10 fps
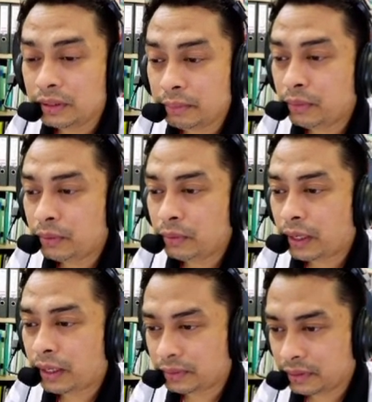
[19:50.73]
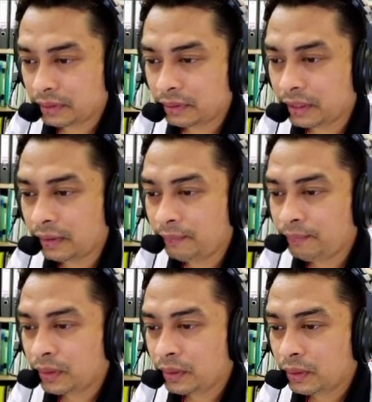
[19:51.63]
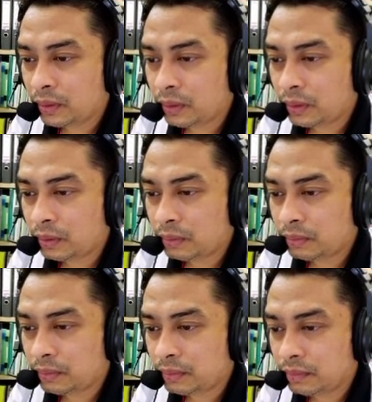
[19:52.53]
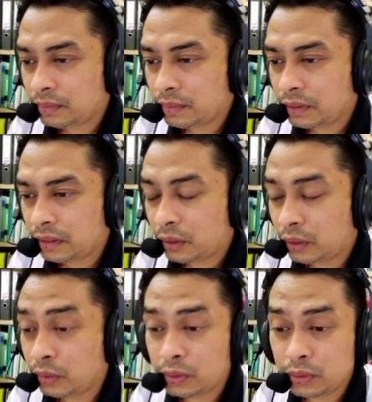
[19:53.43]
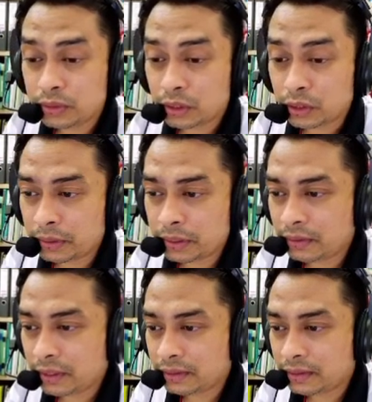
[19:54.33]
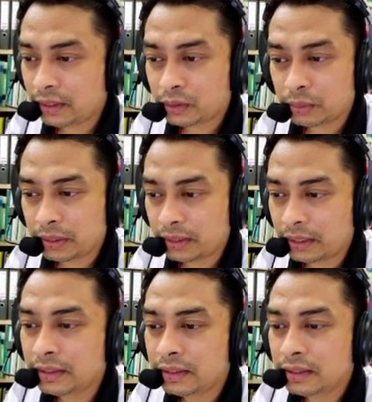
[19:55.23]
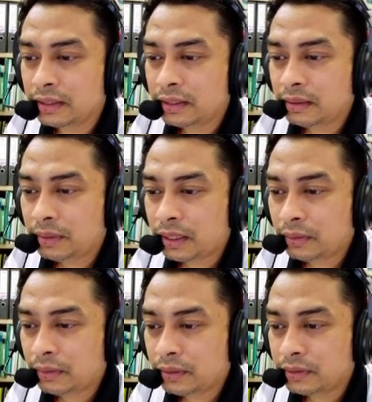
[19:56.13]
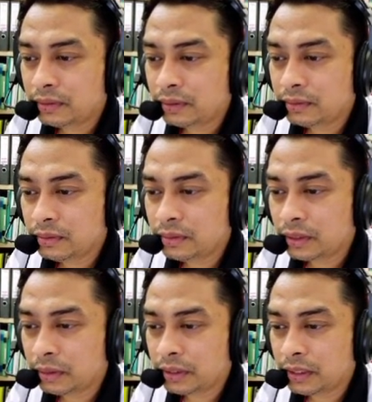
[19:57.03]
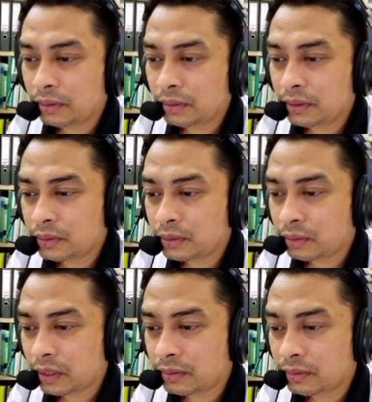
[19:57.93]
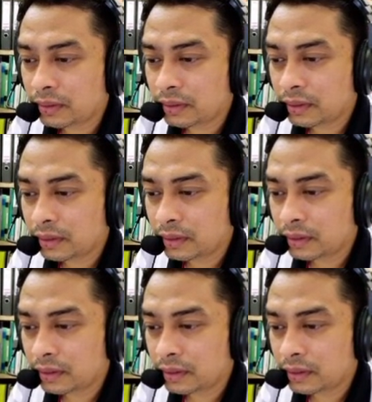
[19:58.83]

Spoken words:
will remain with 100. Okay. Or you want to use automatic, you can click automatic. But I will not using automatic. I will use 100.